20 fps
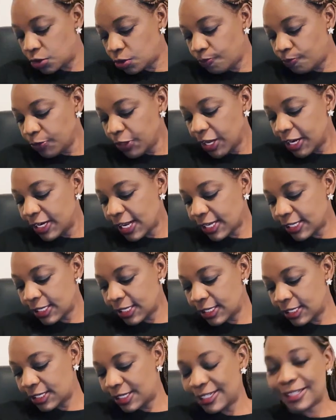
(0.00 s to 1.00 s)
you.
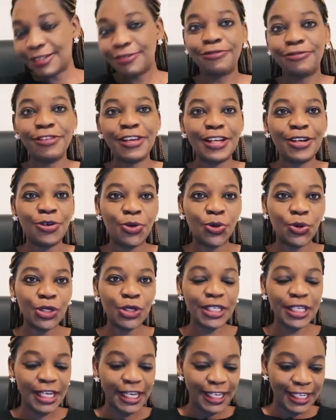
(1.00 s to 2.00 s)
Doesn't it feel
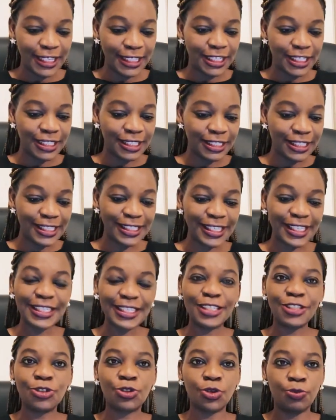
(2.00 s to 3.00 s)
good? Isn't
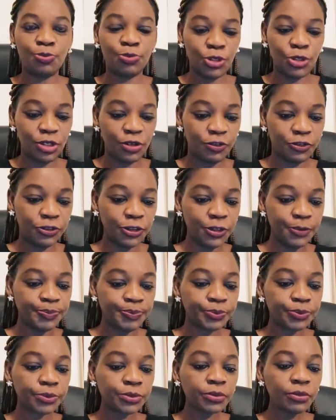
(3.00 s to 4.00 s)
it so beautiful?
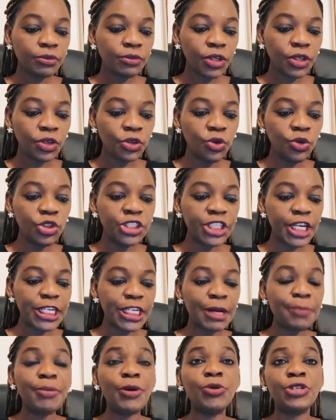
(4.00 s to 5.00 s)
You'll chat
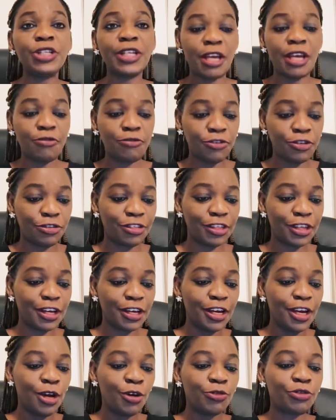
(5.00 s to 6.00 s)
about everything
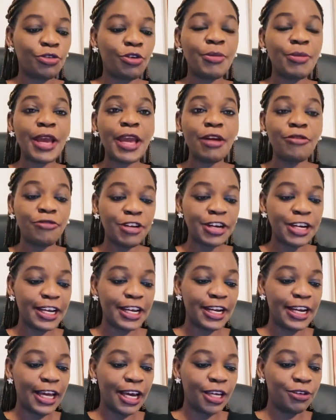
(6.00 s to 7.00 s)
from
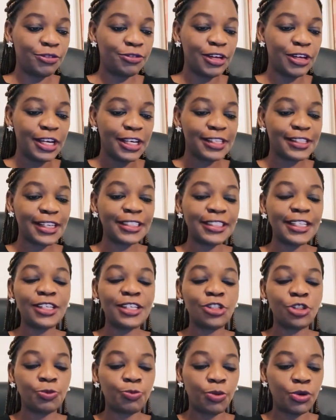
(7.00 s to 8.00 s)
everyday life, such
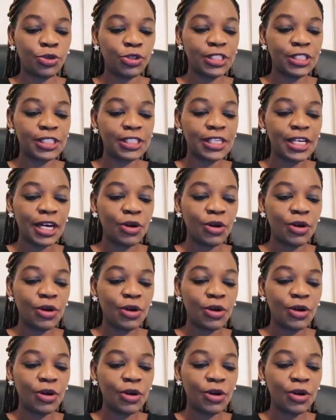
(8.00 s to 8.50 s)
as sports,